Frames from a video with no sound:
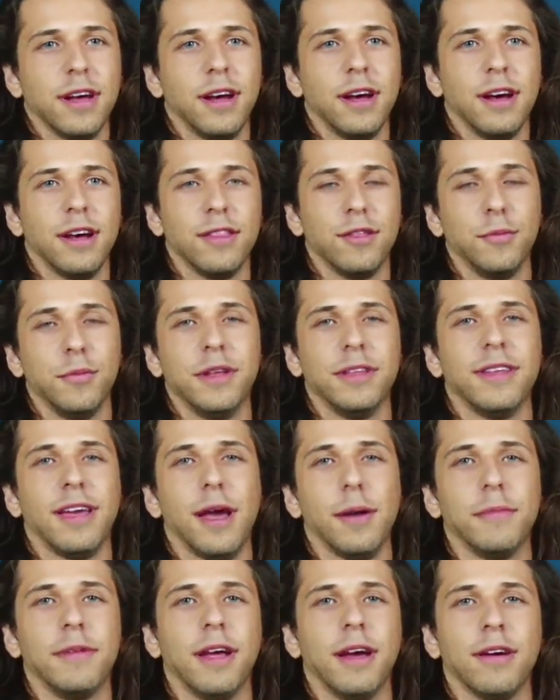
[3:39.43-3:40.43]
They'll be
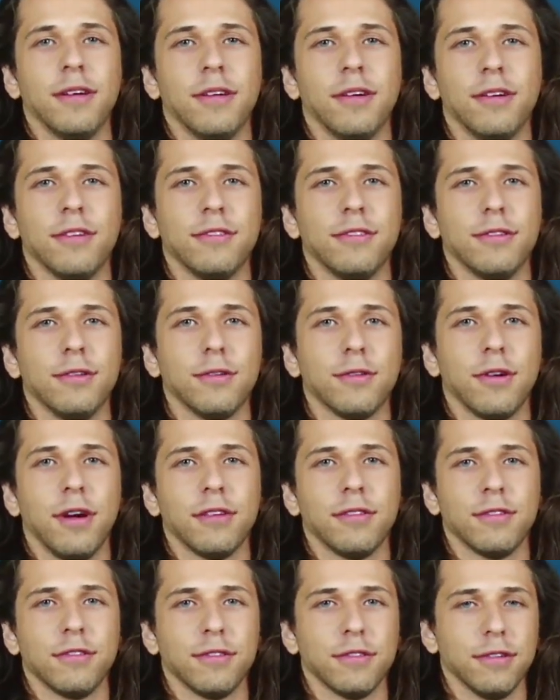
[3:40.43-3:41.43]
tabbed out also
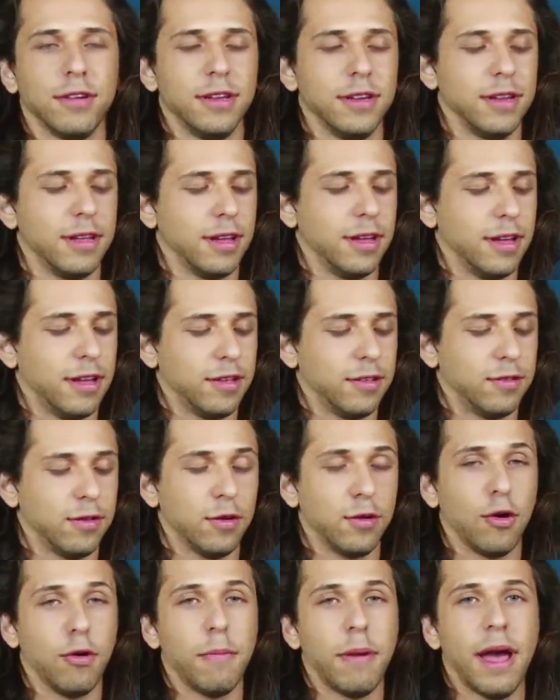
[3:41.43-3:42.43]
across the screen. So
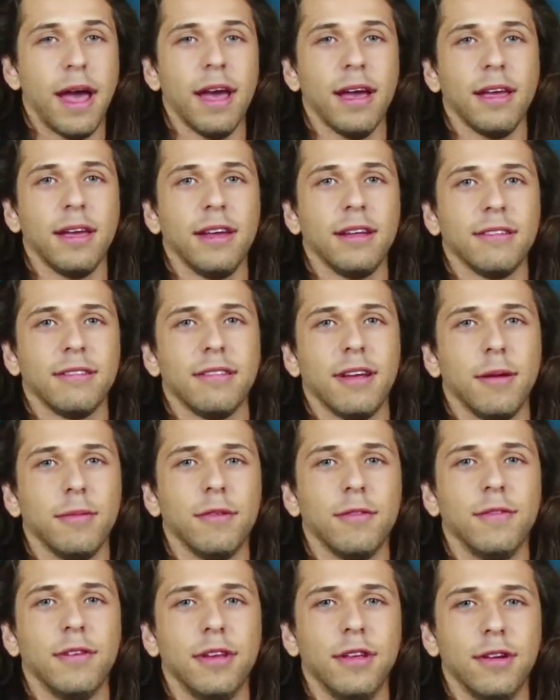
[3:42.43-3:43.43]
go back and stop
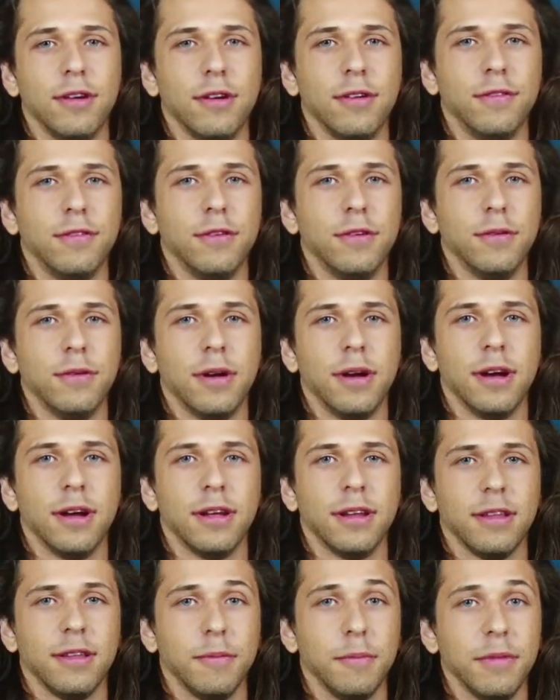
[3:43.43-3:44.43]
the video if
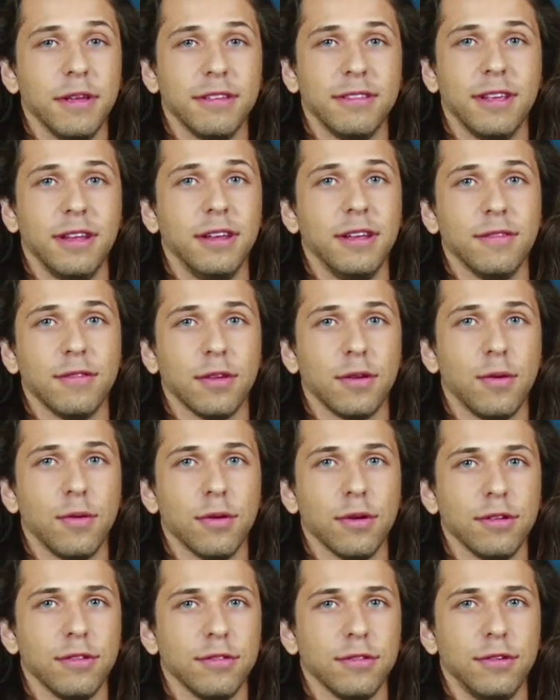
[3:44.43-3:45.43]
you missed any of the
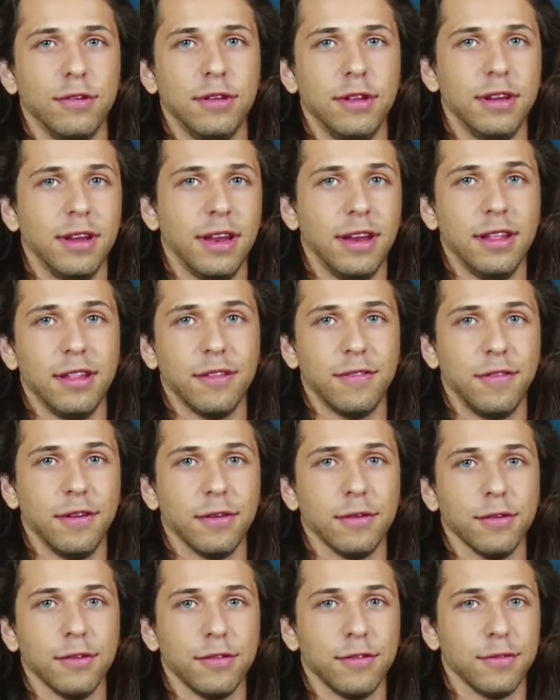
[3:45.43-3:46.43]
chords or you need any of the
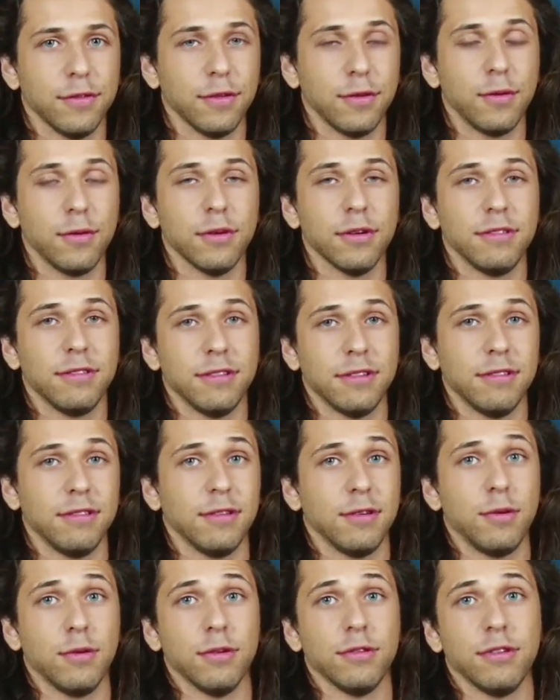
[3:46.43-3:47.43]
fingerings for the chords, because the
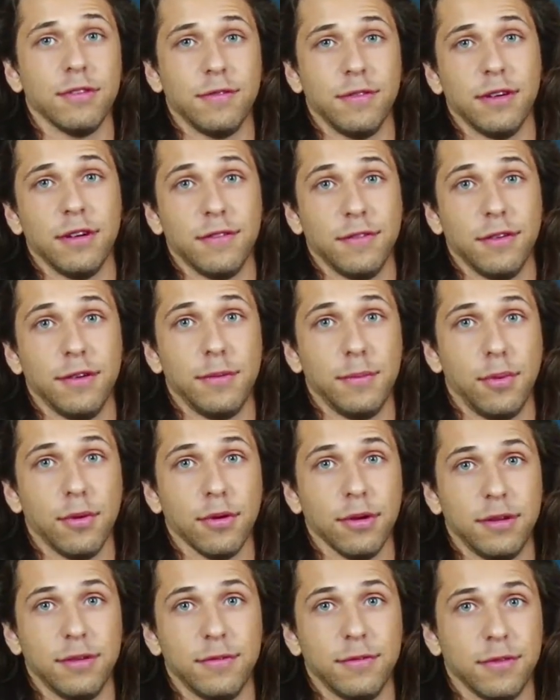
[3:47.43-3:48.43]
chords are very
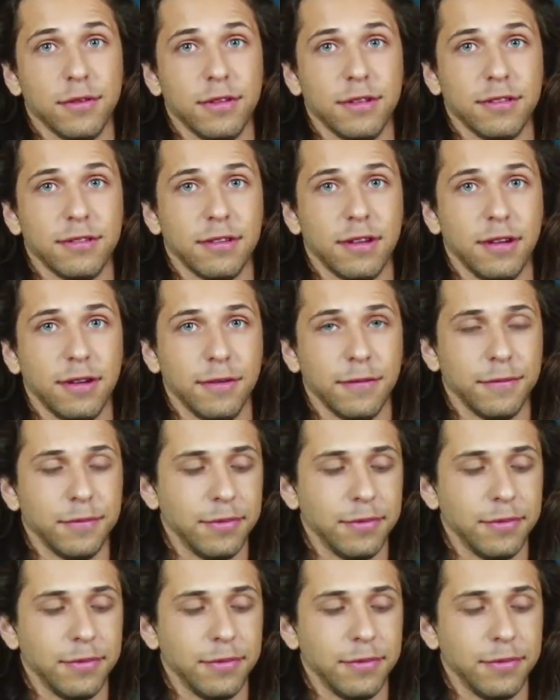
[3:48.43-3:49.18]
important for this song.